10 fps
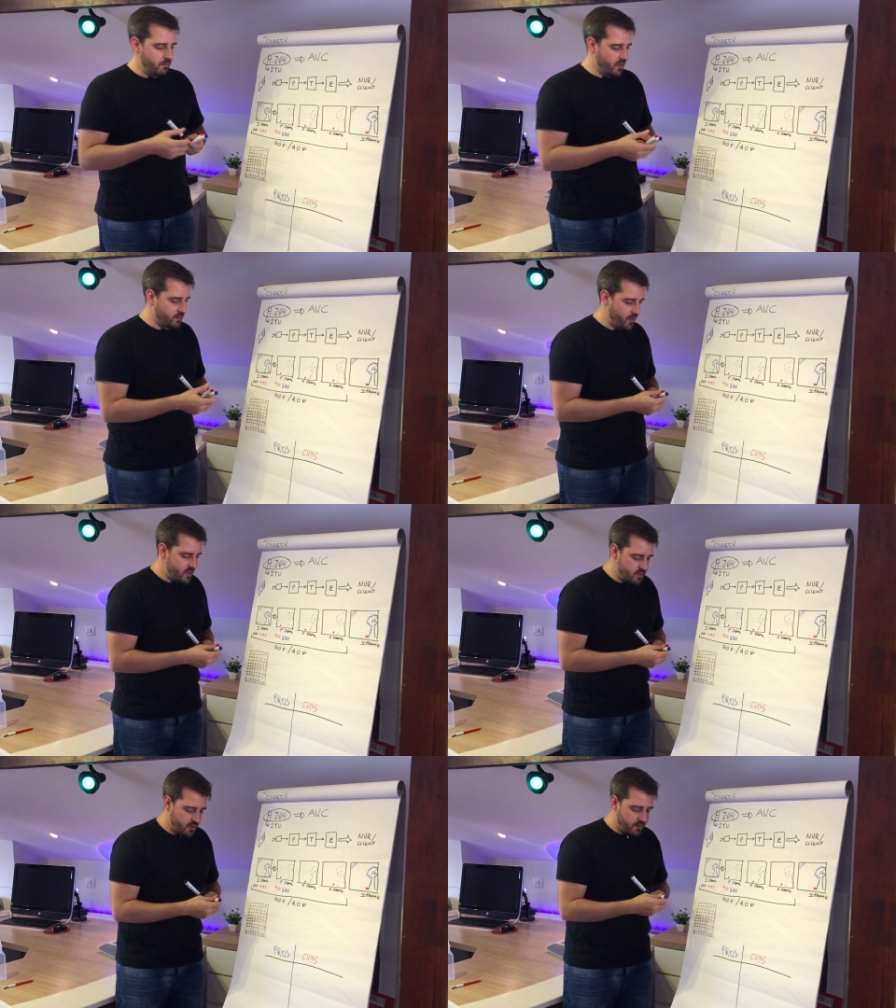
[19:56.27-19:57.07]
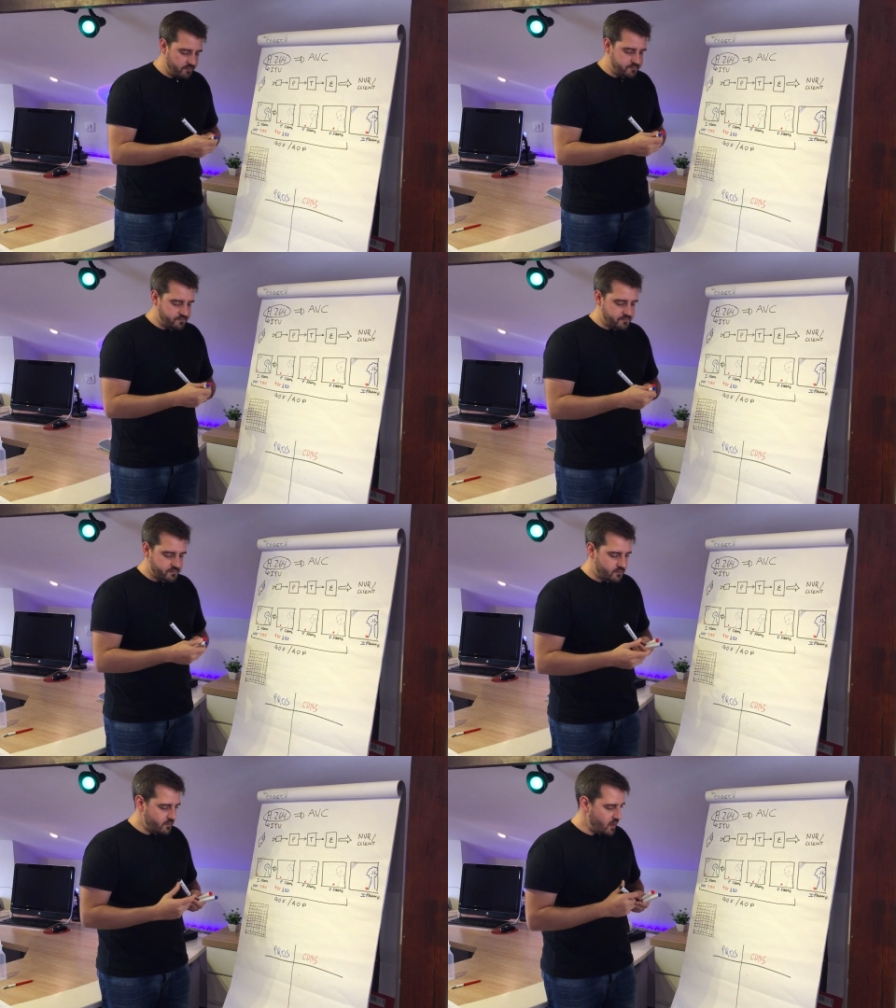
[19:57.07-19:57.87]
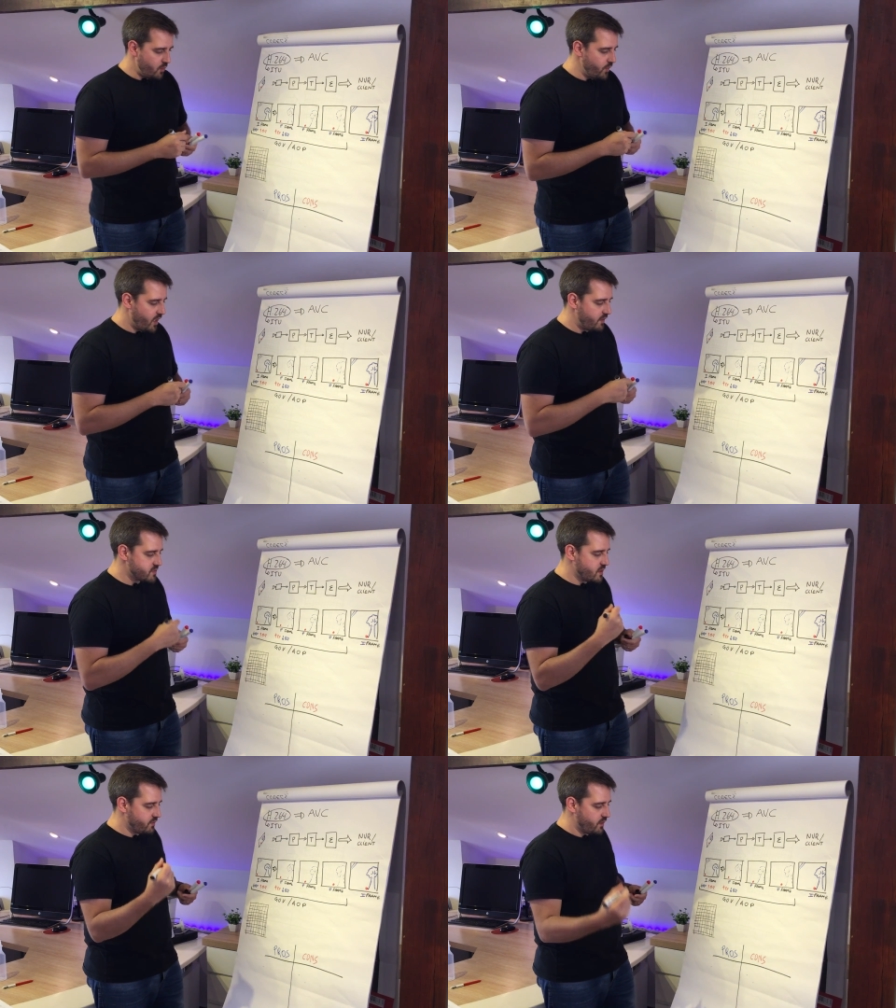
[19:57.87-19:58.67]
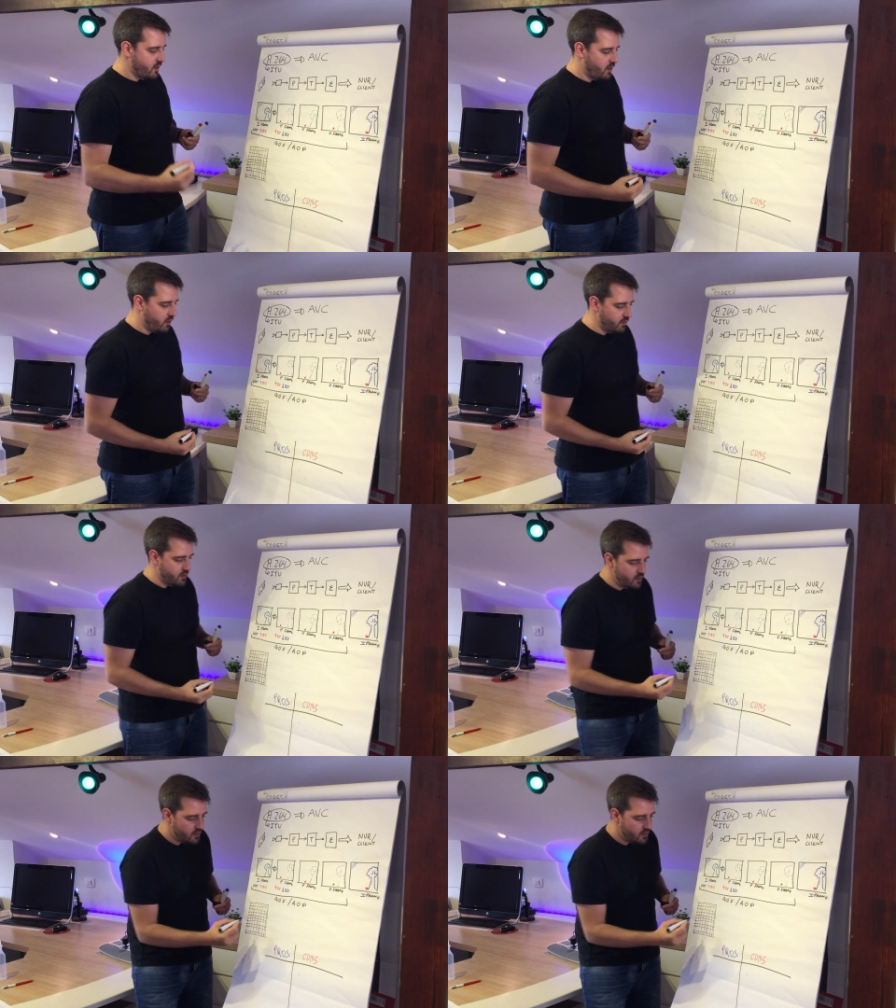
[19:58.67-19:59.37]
but basically we have something called